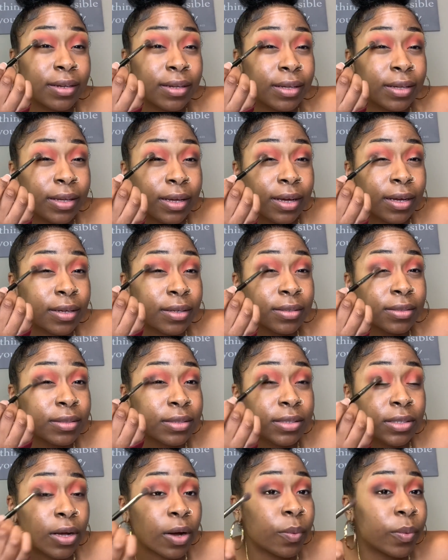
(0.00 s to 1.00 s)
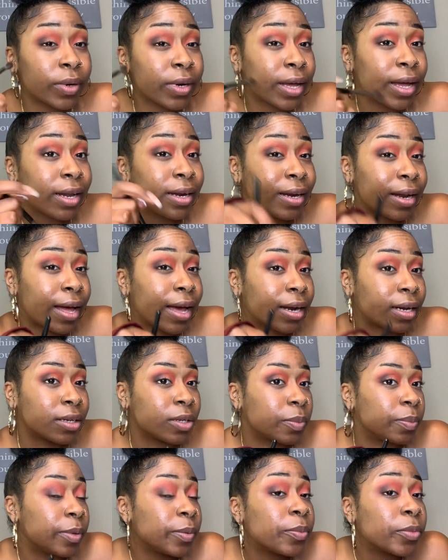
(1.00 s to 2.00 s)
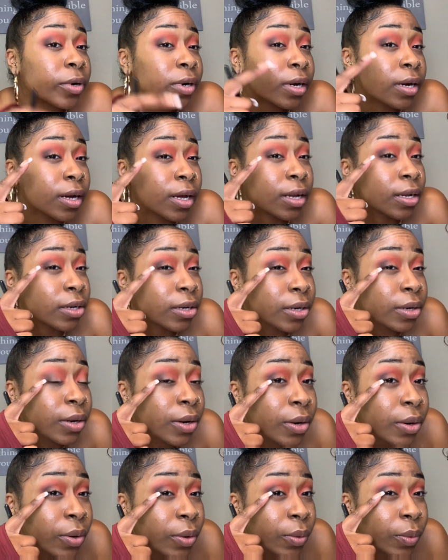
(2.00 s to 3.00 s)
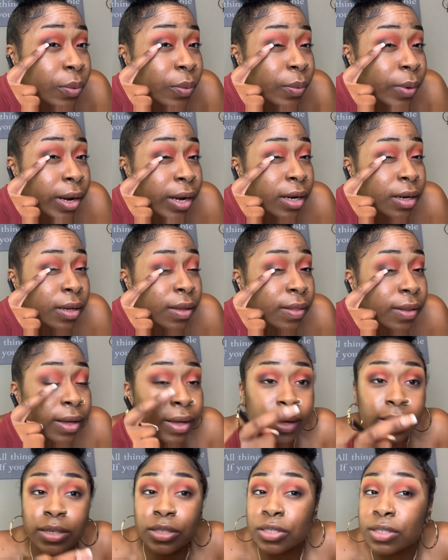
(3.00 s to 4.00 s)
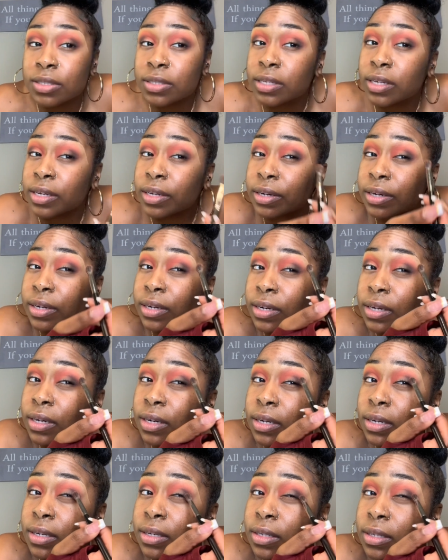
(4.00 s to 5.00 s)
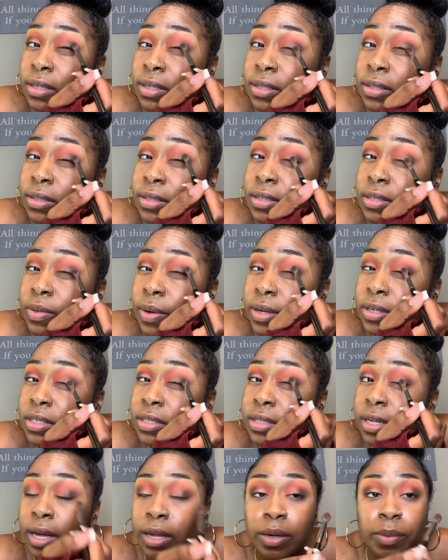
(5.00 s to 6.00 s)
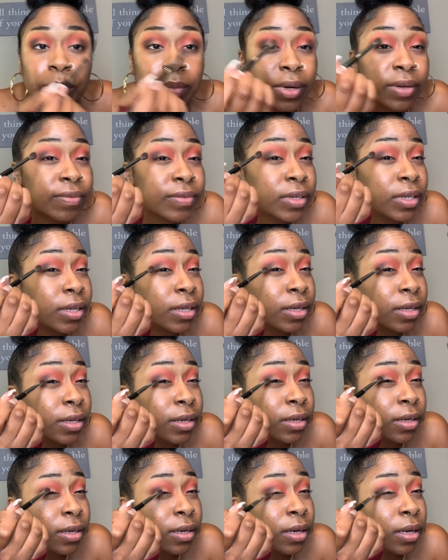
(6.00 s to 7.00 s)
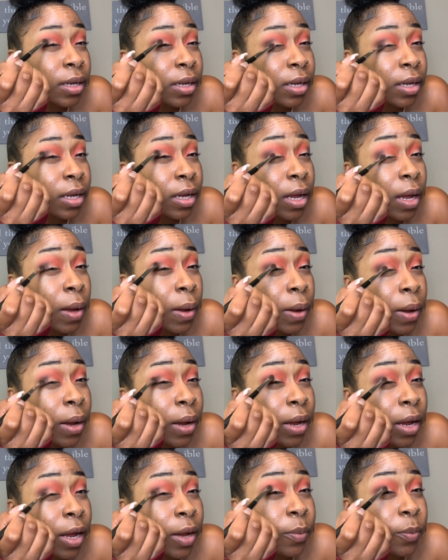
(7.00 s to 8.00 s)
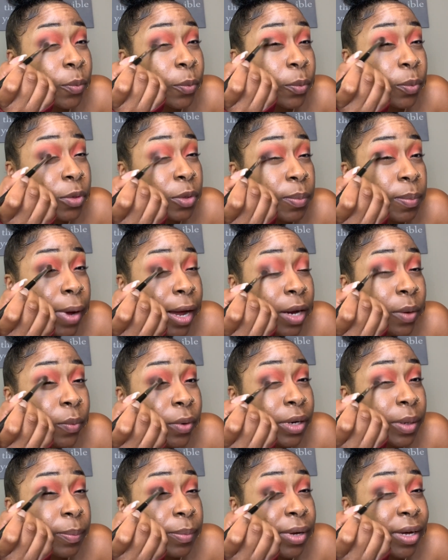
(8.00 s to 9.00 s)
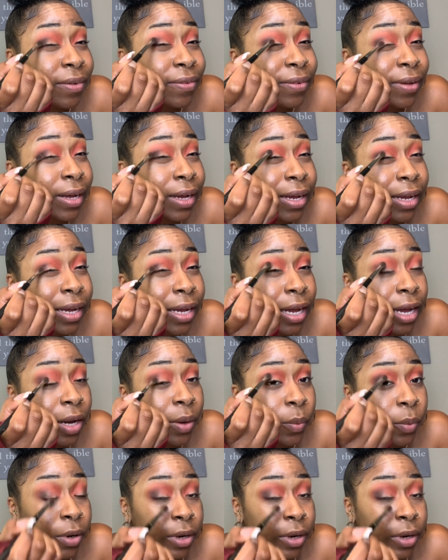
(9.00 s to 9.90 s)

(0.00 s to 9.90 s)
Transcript: yeah, so I went ahead and added a little bit more color right on the edges here. So I just kind of buffed it in. And you might want to buff inward.